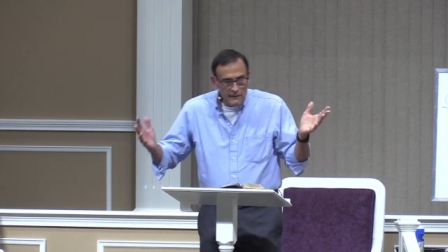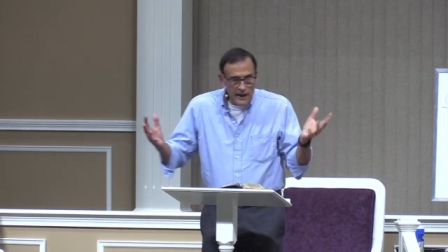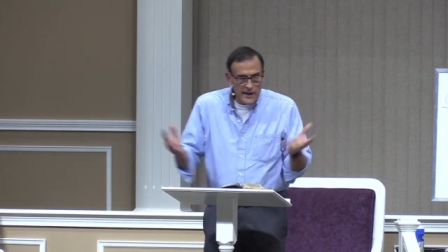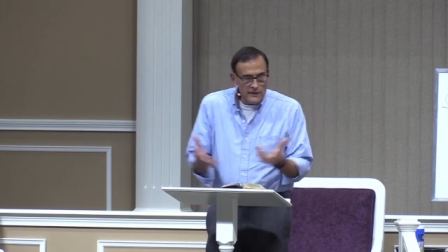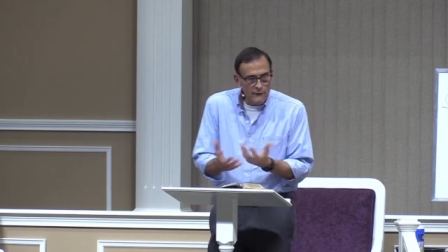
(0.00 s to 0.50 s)

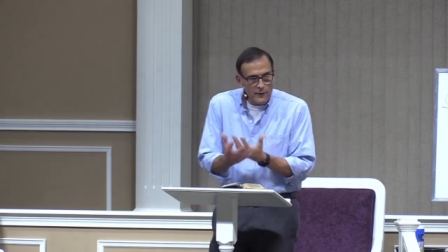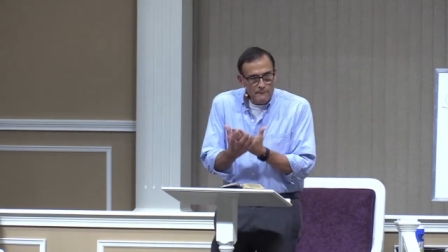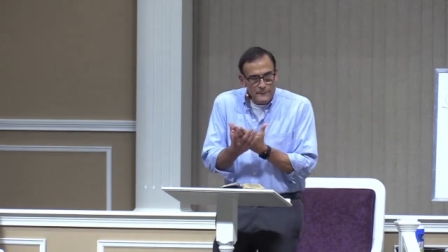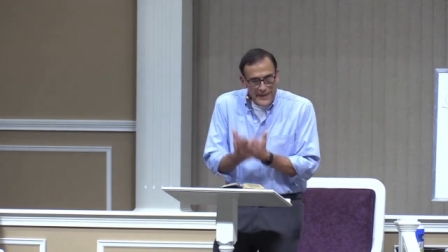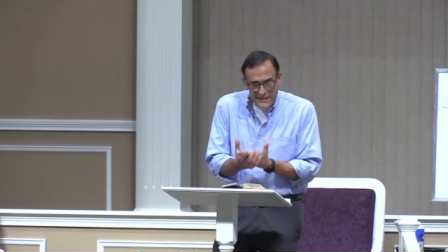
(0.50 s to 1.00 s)
kind of a
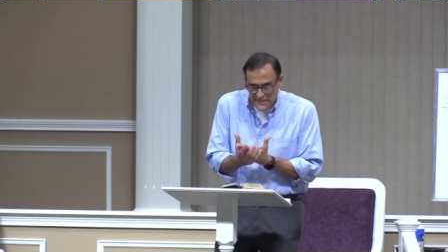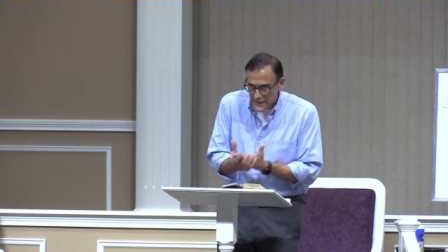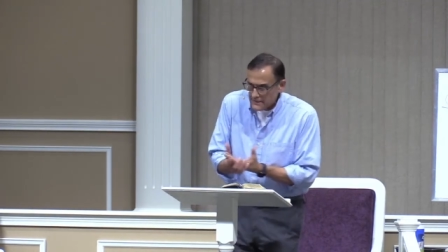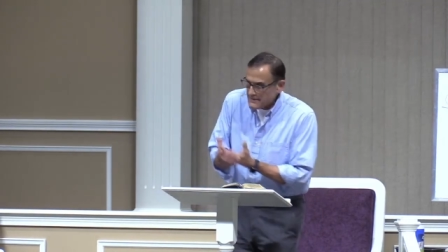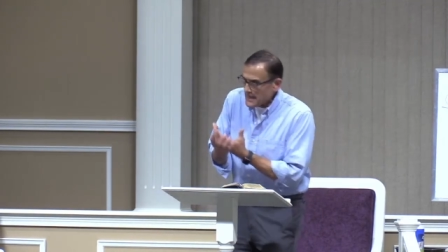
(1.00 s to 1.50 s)

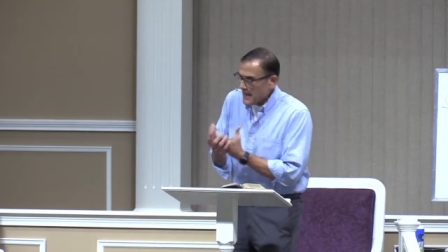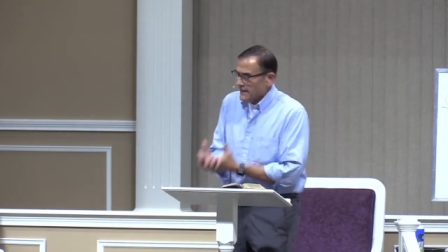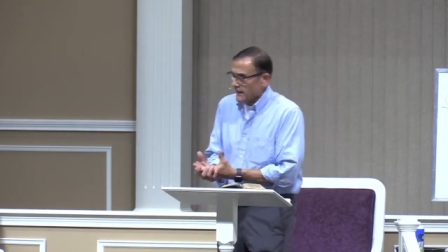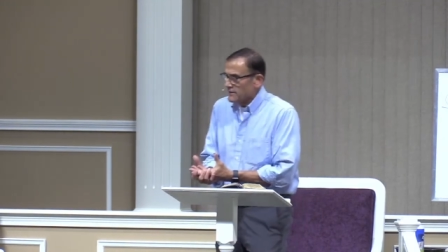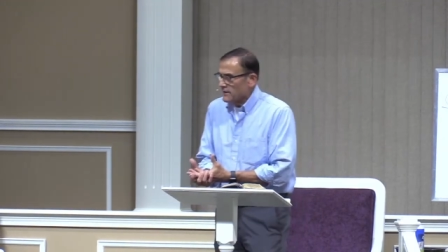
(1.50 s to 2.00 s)
basic
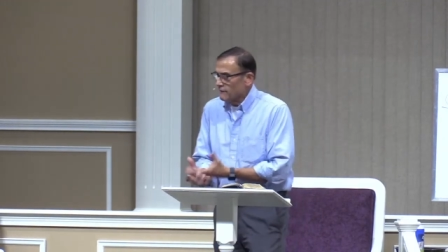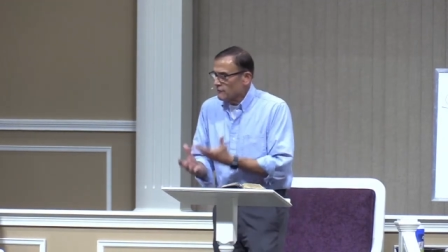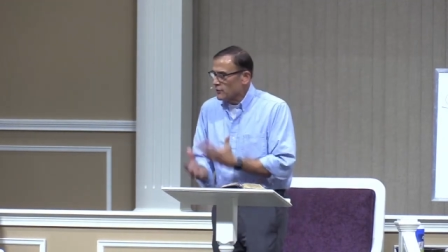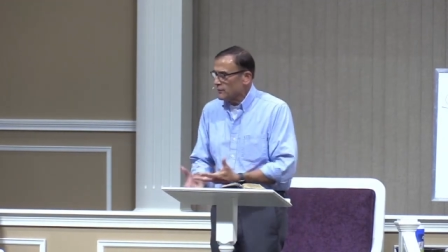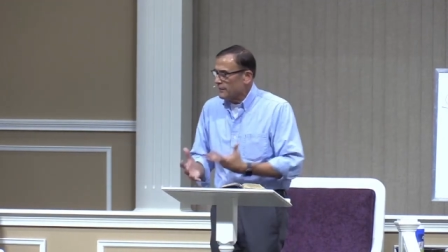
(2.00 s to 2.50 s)
tenet
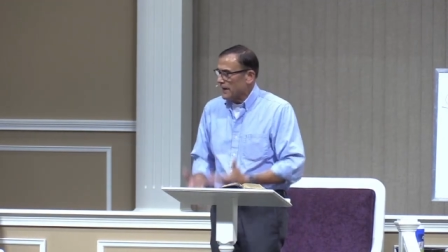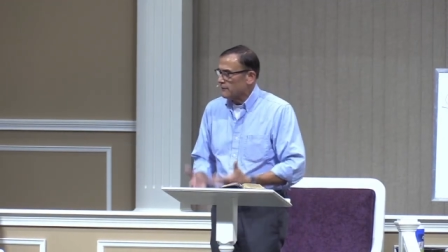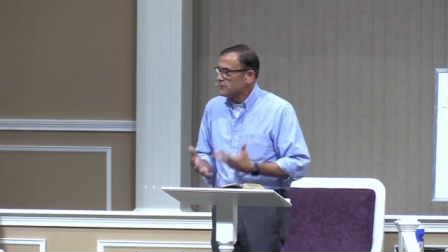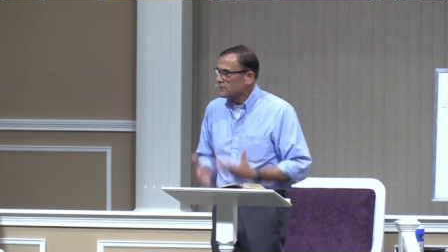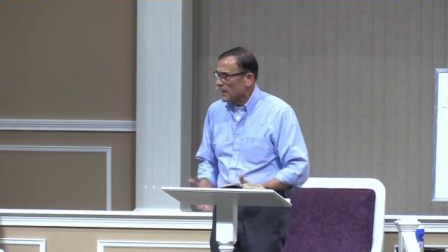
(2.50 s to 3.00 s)
of good
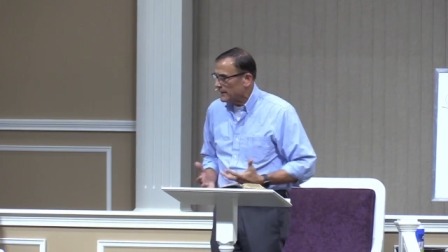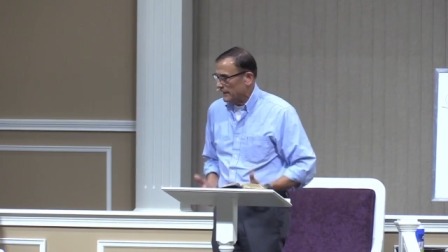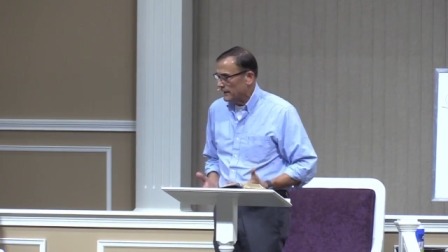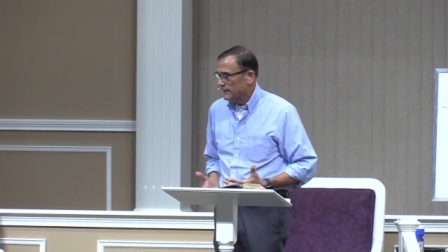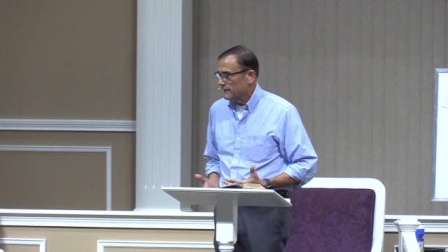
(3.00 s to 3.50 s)
Bible study.